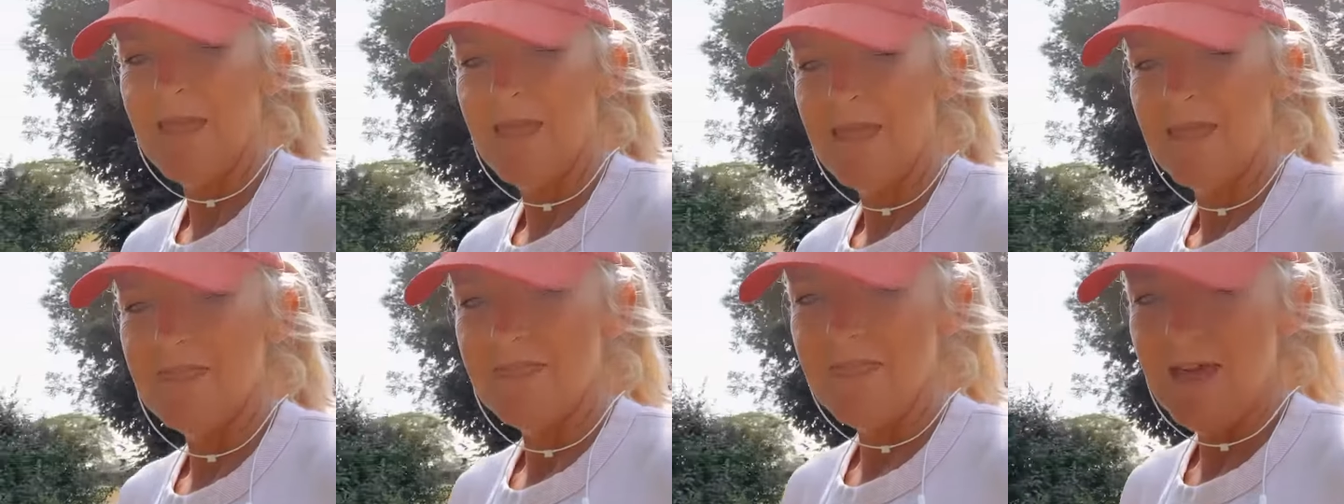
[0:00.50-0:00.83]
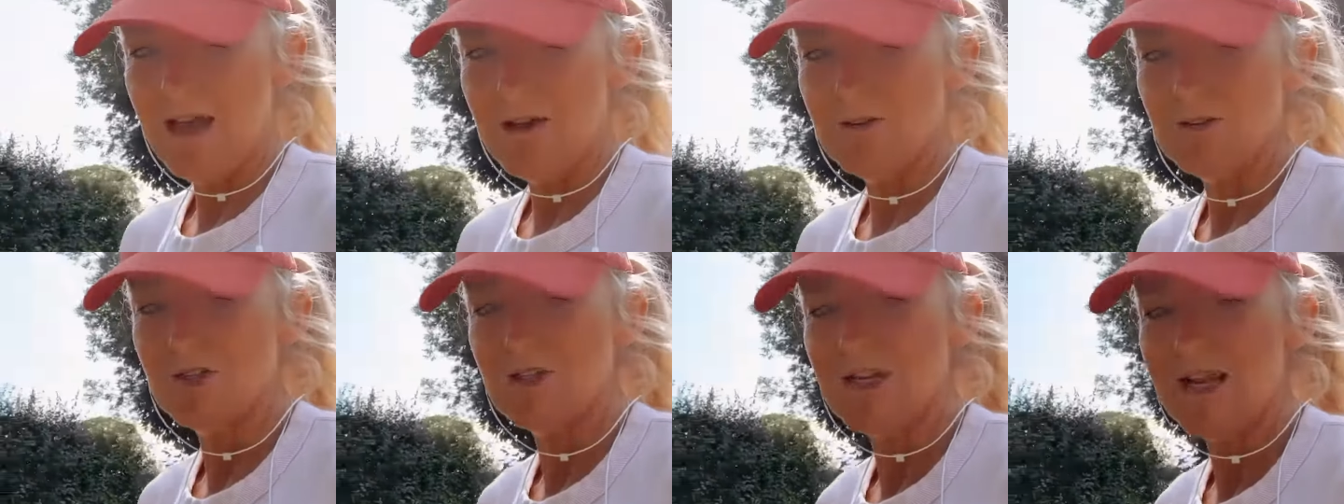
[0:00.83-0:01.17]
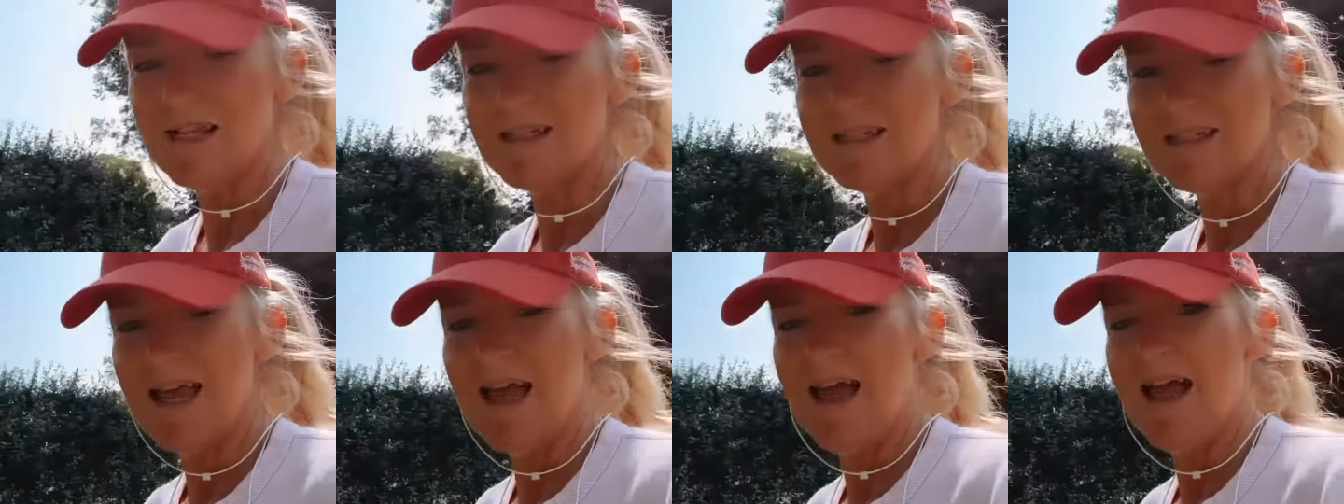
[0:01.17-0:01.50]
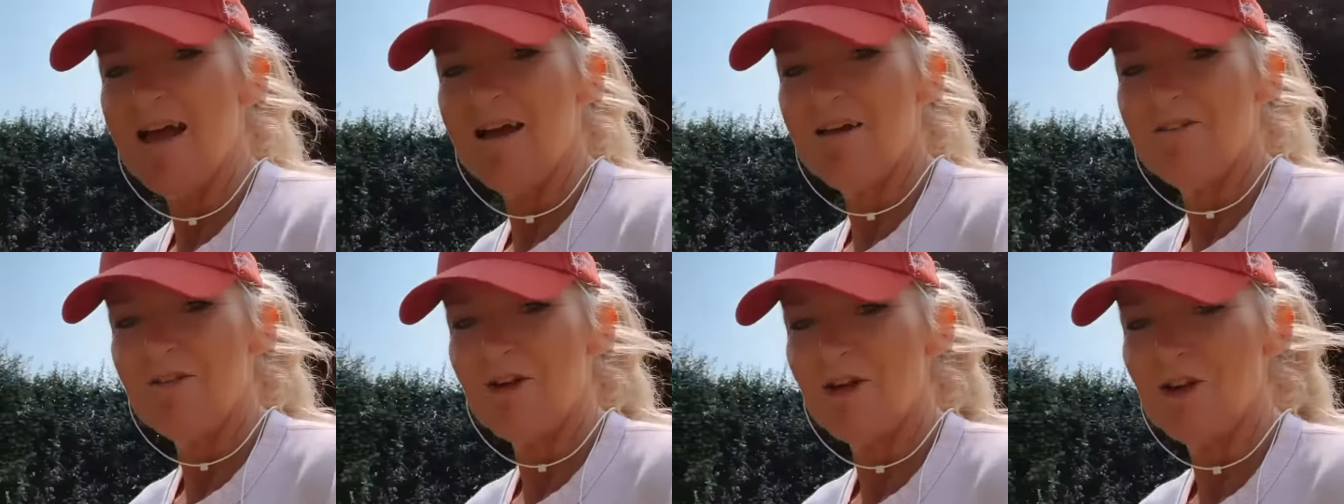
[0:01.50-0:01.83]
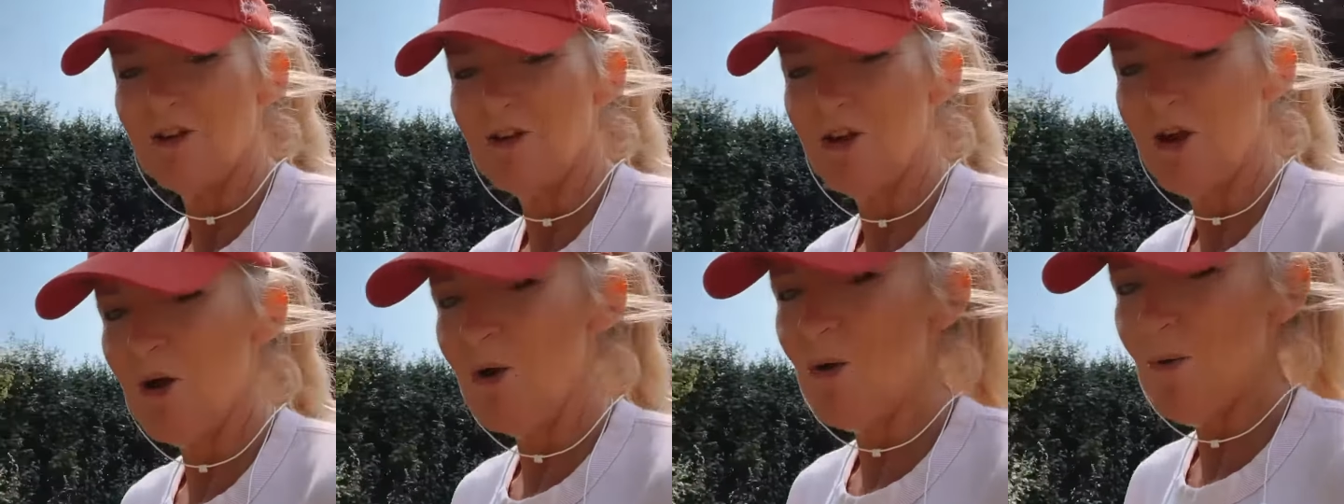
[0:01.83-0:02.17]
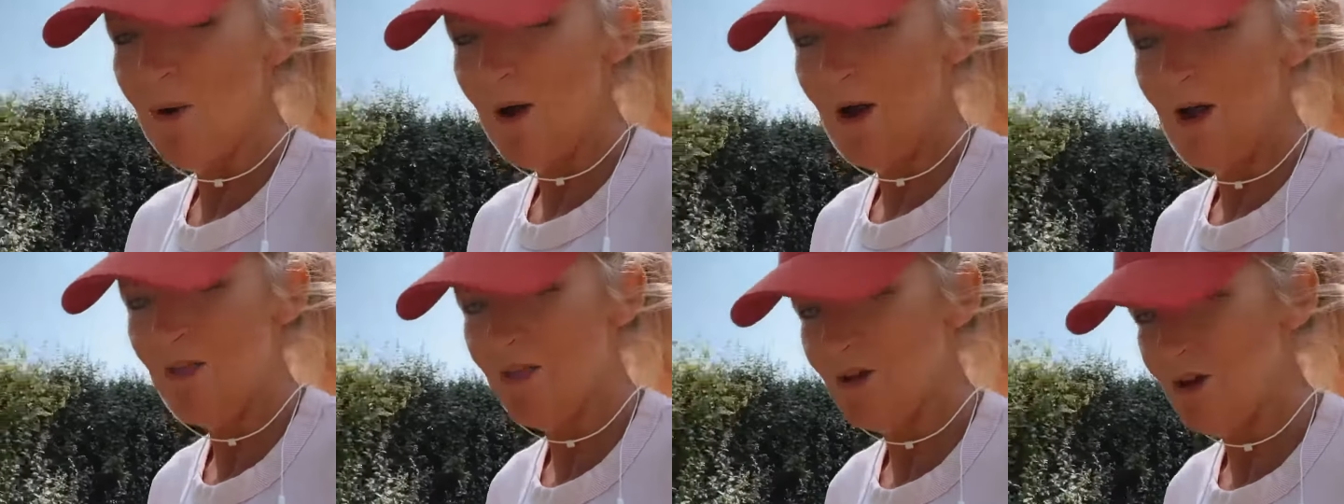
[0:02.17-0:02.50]
Thou shalt have no
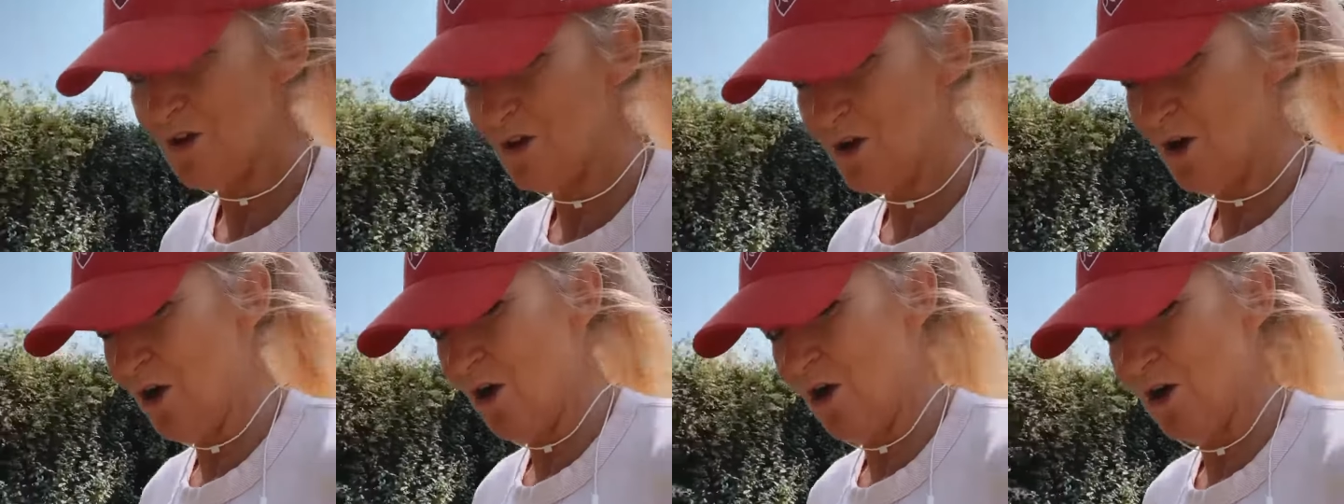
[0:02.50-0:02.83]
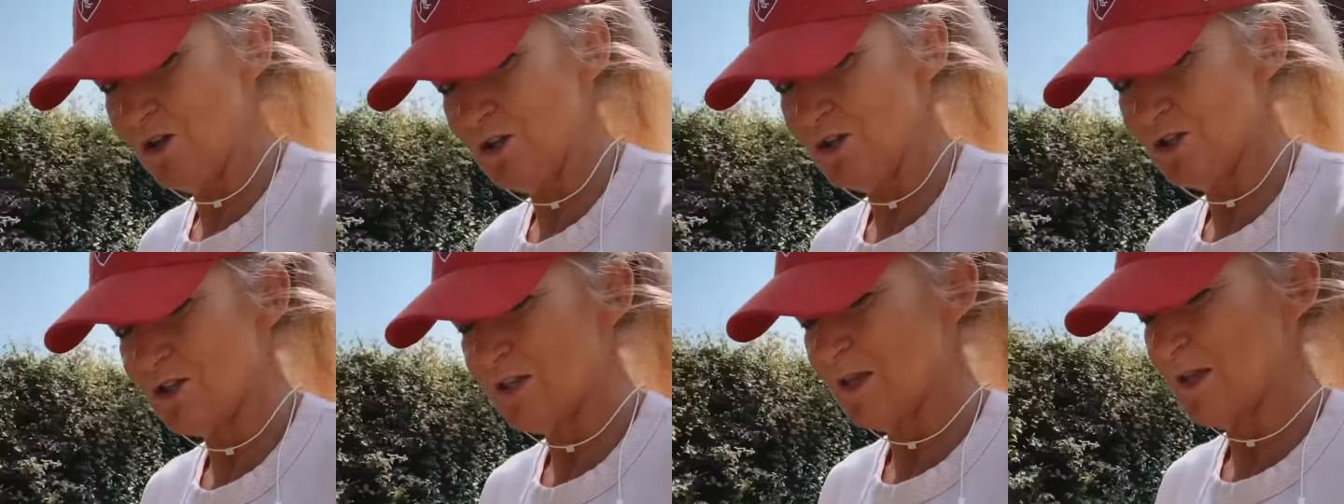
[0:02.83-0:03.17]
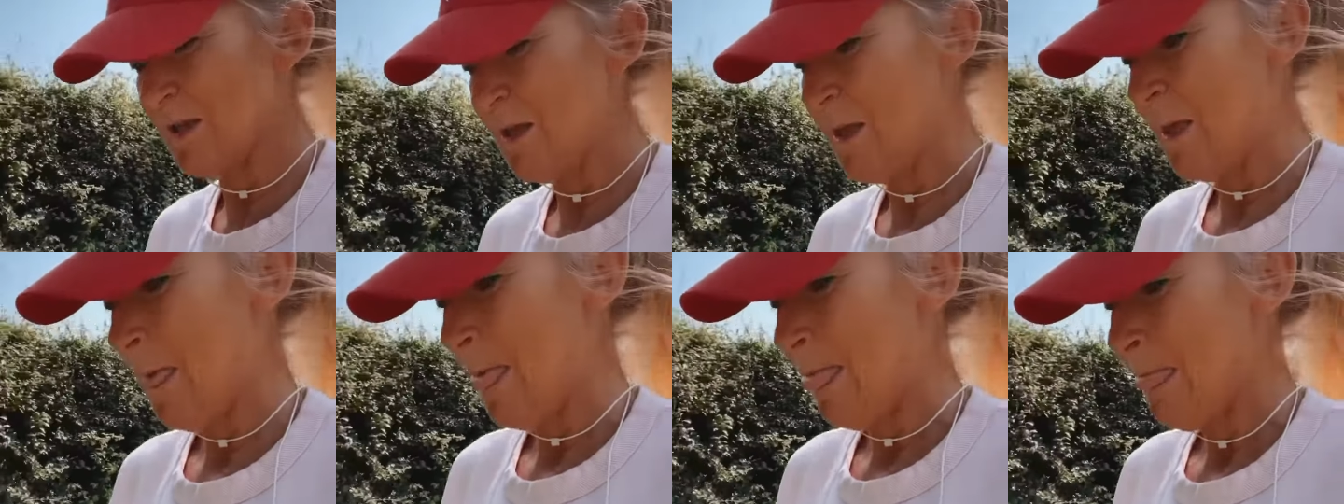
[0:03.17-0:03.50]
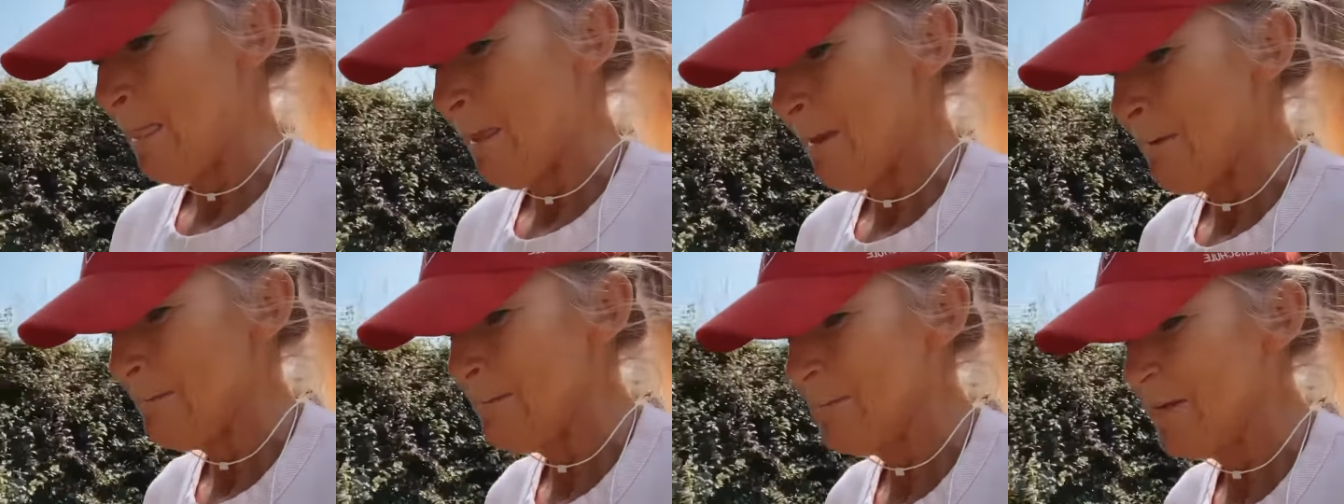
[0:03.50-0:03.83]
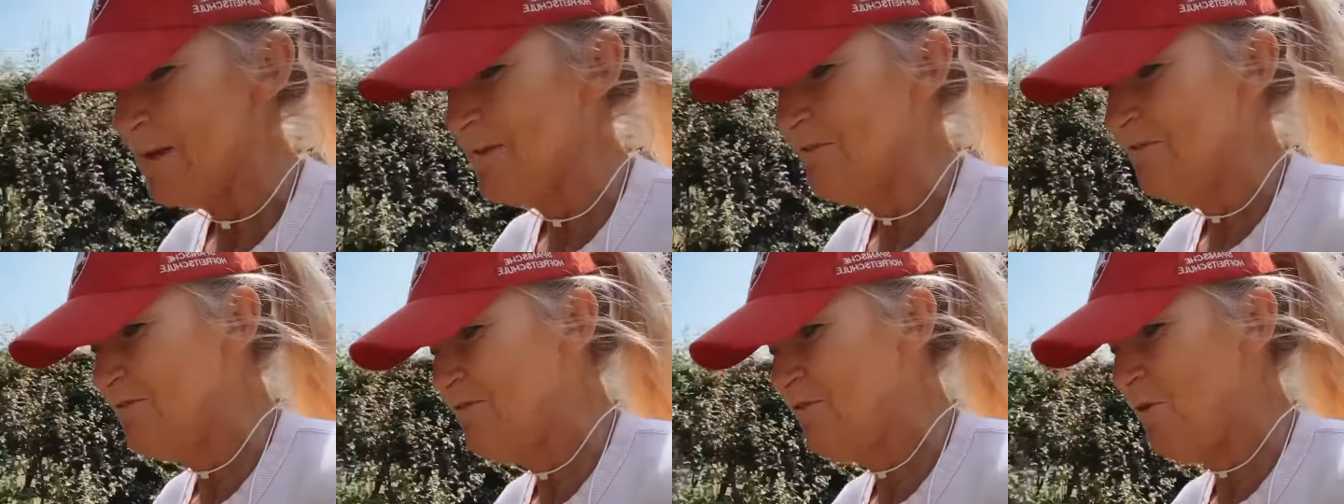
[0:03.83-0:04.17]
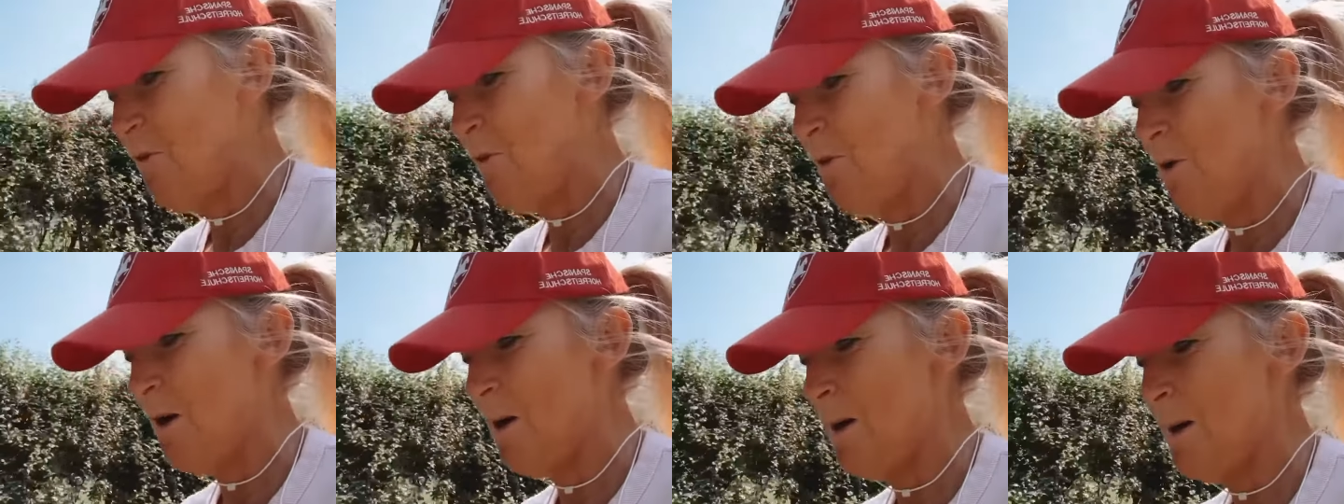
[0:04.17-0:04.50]
other gods
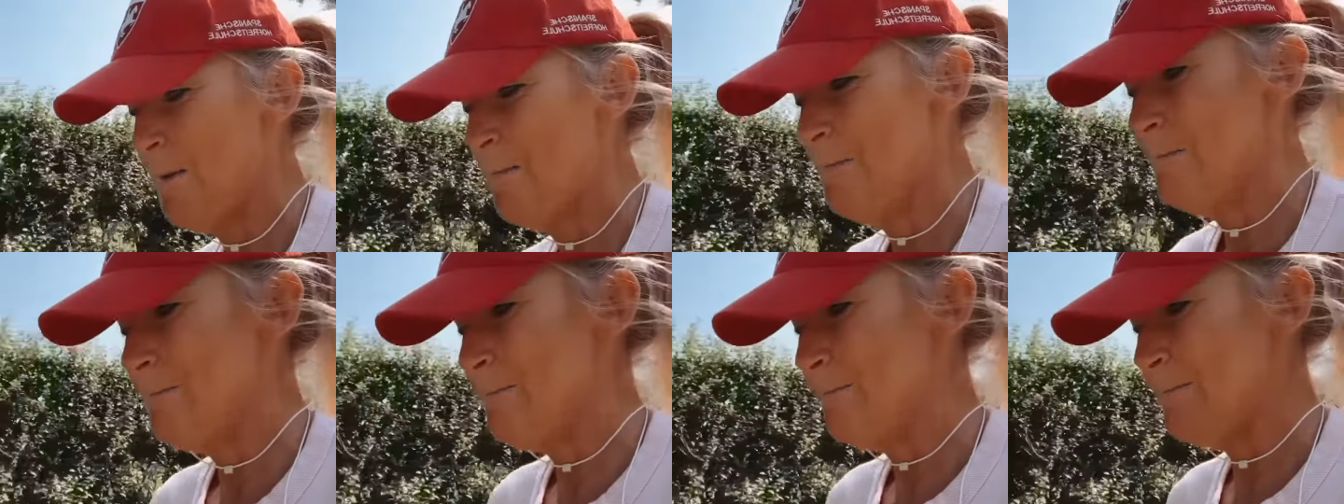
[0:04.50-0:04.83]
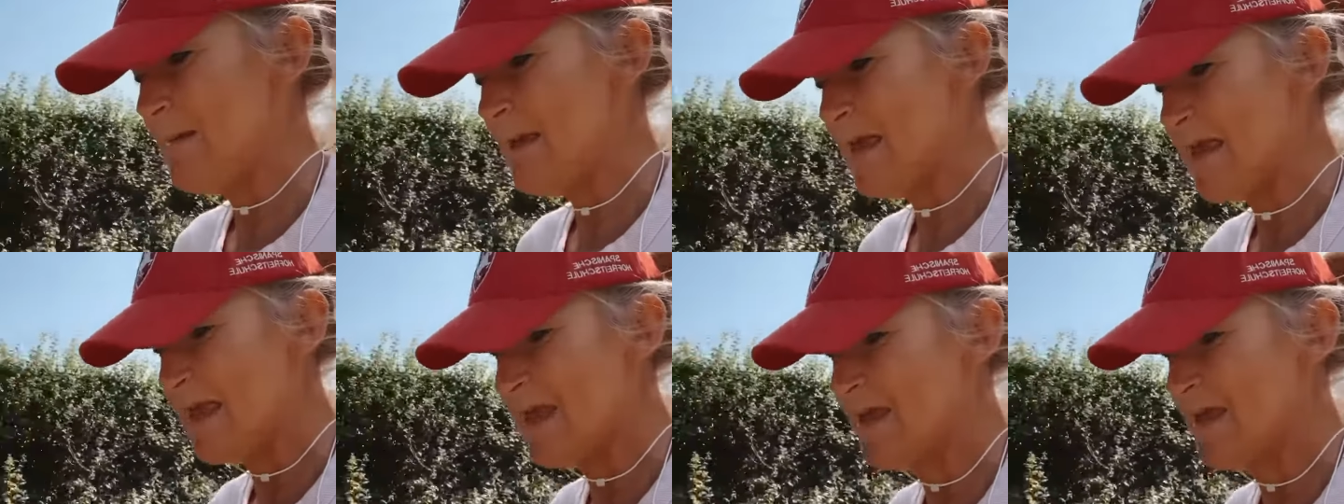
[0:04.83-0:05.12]
before me.